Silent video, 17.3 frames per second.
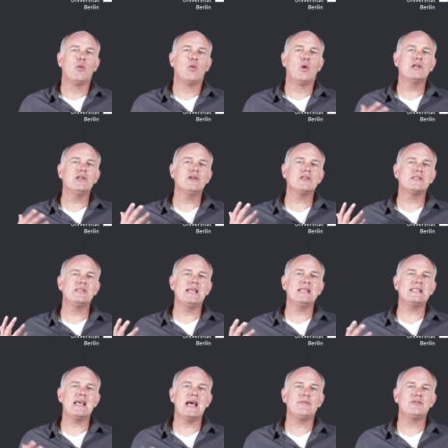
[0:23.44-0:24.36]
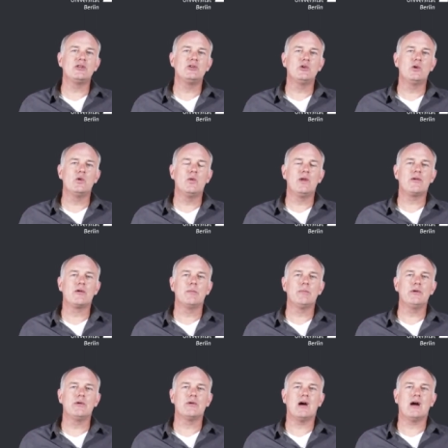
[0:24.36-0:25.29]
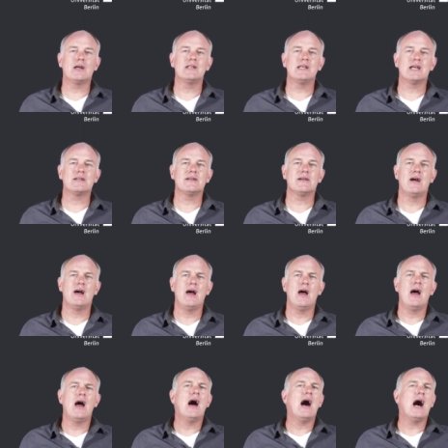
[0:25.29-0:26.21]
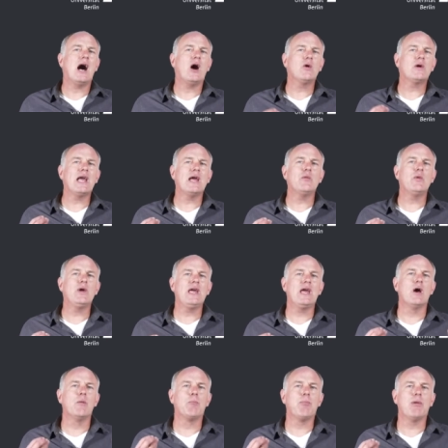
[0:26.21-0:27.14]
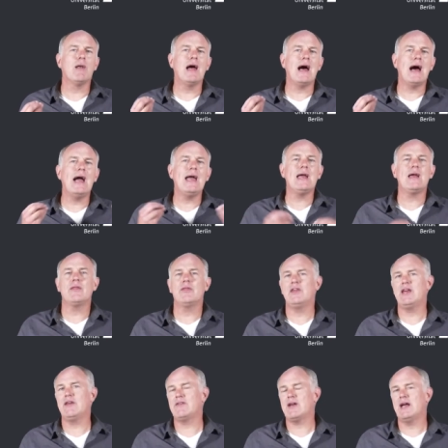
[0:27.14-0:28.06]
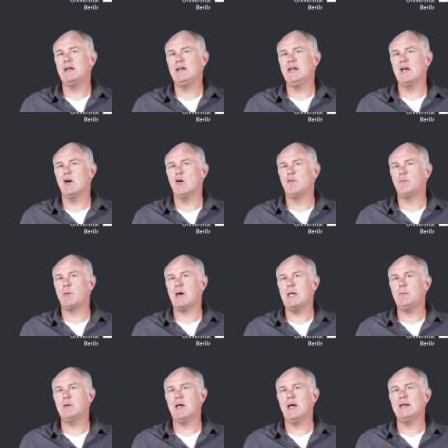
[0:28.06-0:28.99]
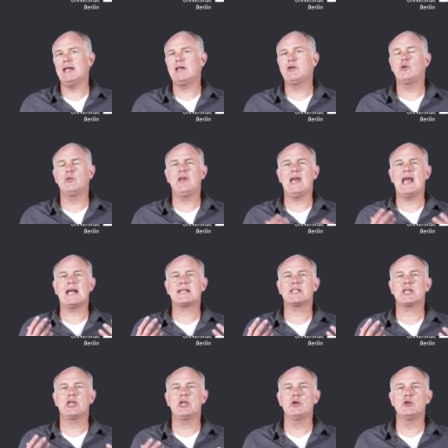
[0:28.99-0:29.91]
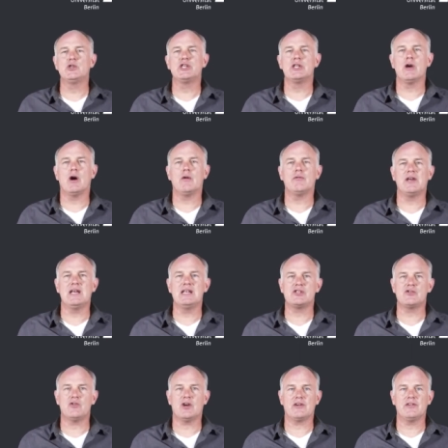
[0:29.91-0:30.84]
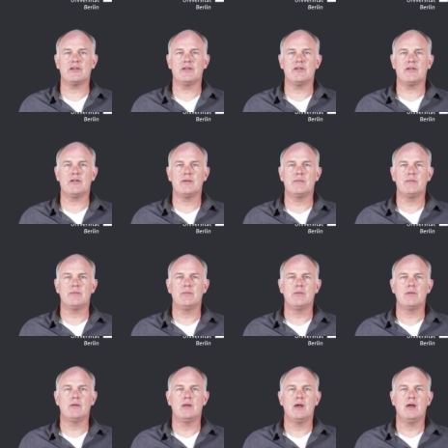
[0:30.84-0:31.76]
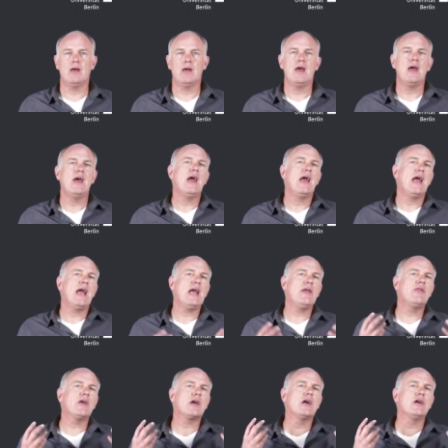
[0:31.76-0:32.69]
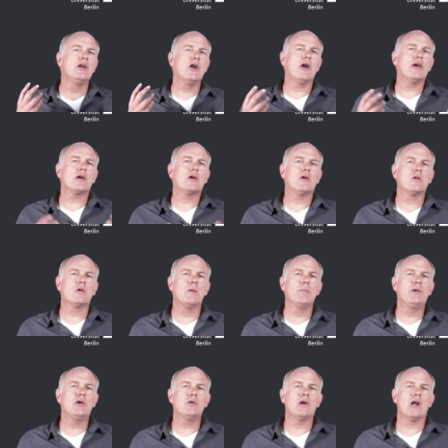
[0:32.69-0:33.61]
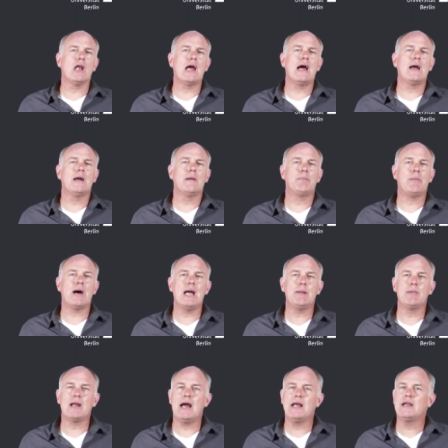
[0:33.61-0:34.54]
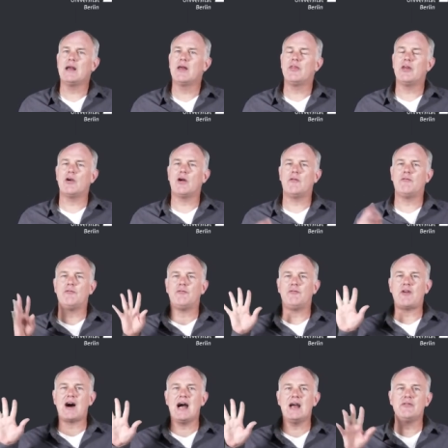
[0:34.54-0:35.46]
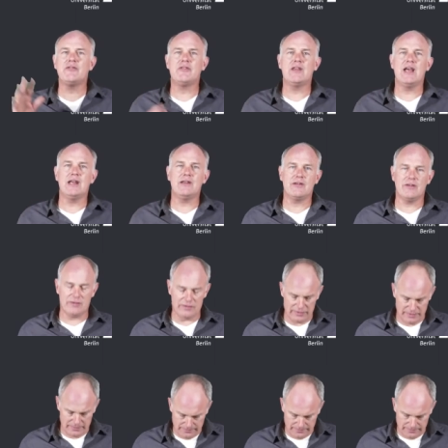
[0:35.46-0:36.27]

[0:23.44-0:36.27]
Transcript: What does this have to do with computer architecture? How can we apply this idea of pipelining to the execution of instructions? In the canonical computer pipeline, there are five stages.